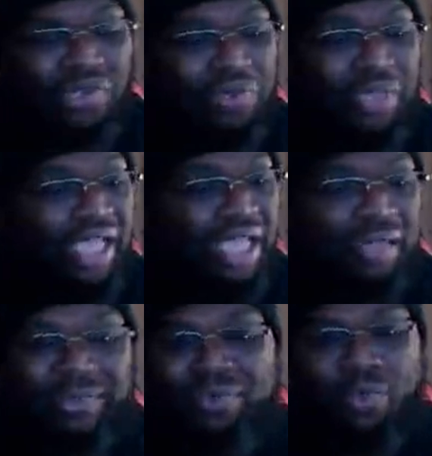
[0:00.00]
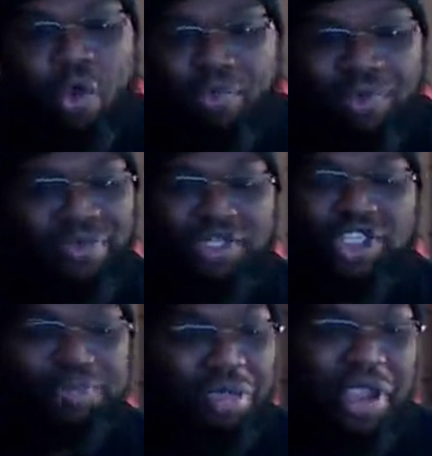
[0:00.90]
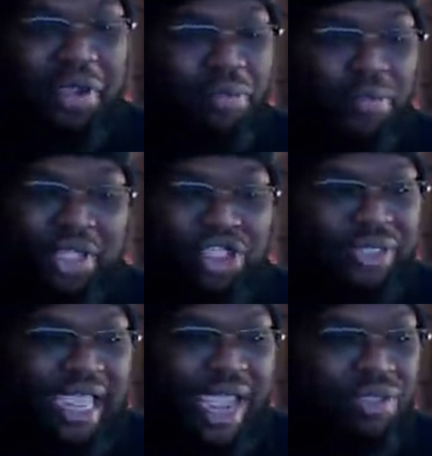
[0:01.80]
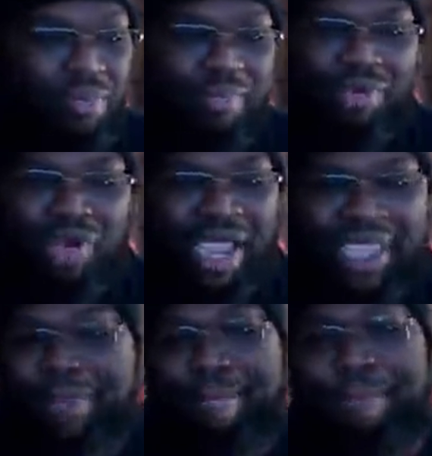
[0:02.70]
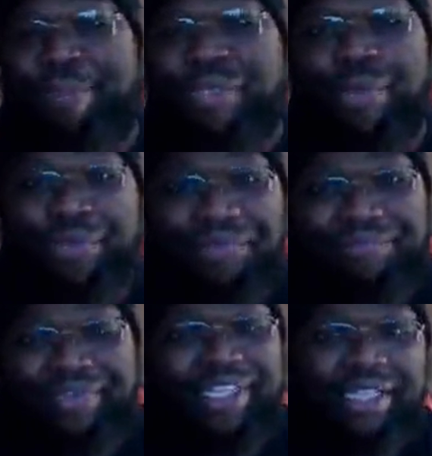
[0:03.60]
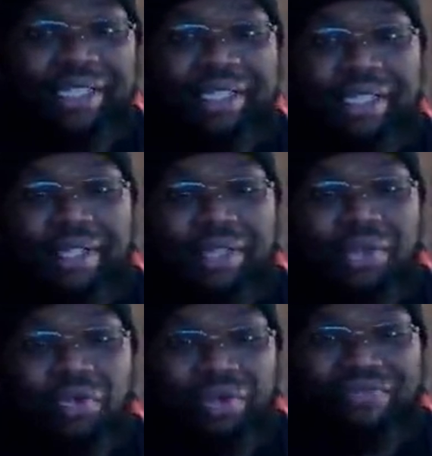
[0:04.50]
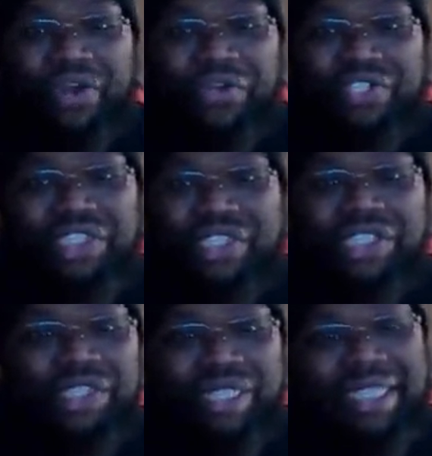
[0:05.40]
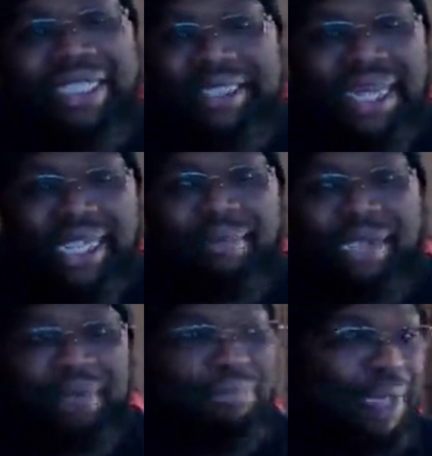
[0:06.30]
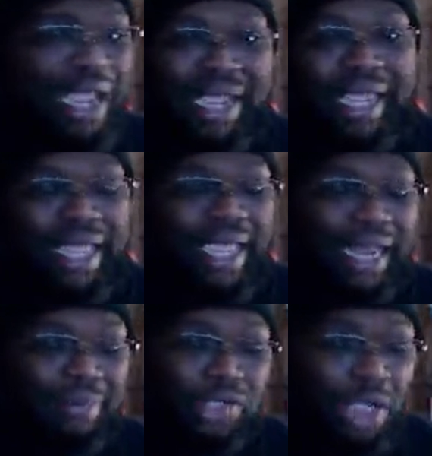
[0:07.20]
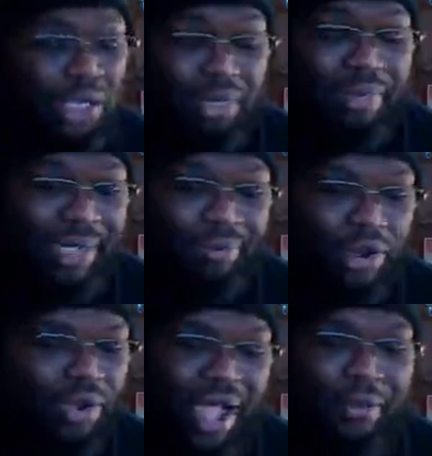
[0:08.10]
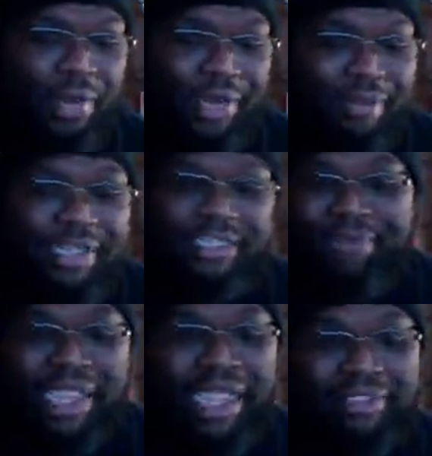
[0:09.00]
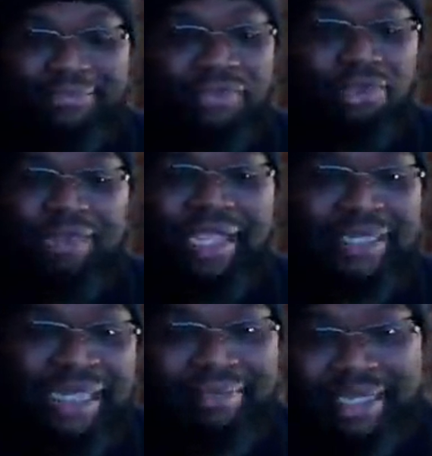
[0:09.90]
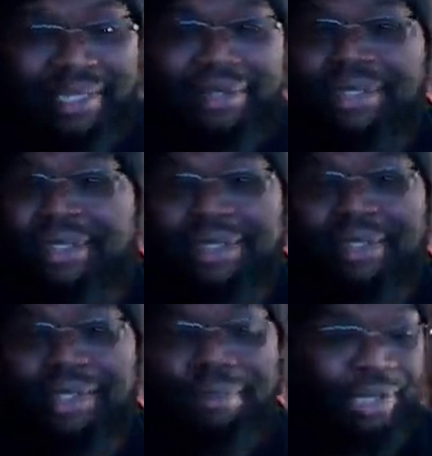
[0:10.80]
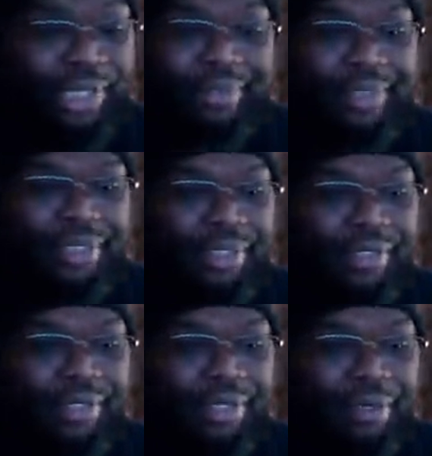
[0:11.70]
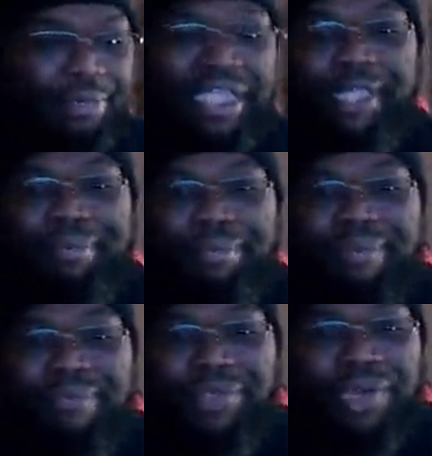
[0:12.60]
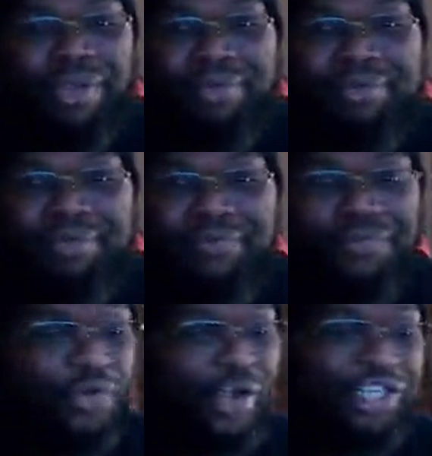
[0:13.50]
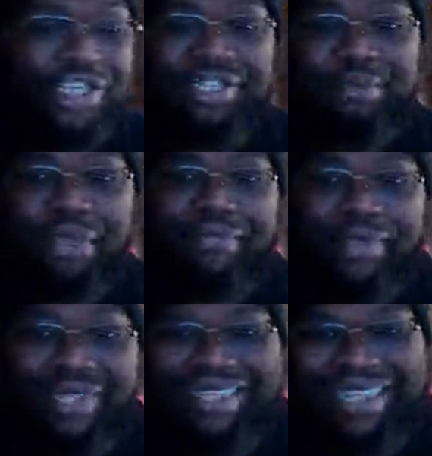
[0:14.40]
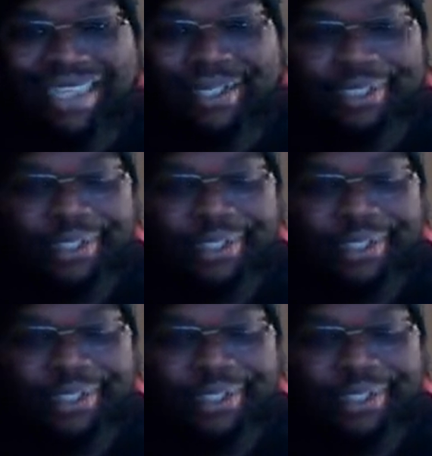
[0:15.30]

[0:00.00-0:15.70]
he comes Roman with the spear, which Daniel Bryan beautifully reversed into the yes lock, might I add. I'm talking about, bro, I wouldn't have been surprised if Roman had tapped out. But being, fresh as a motherfucking daisy,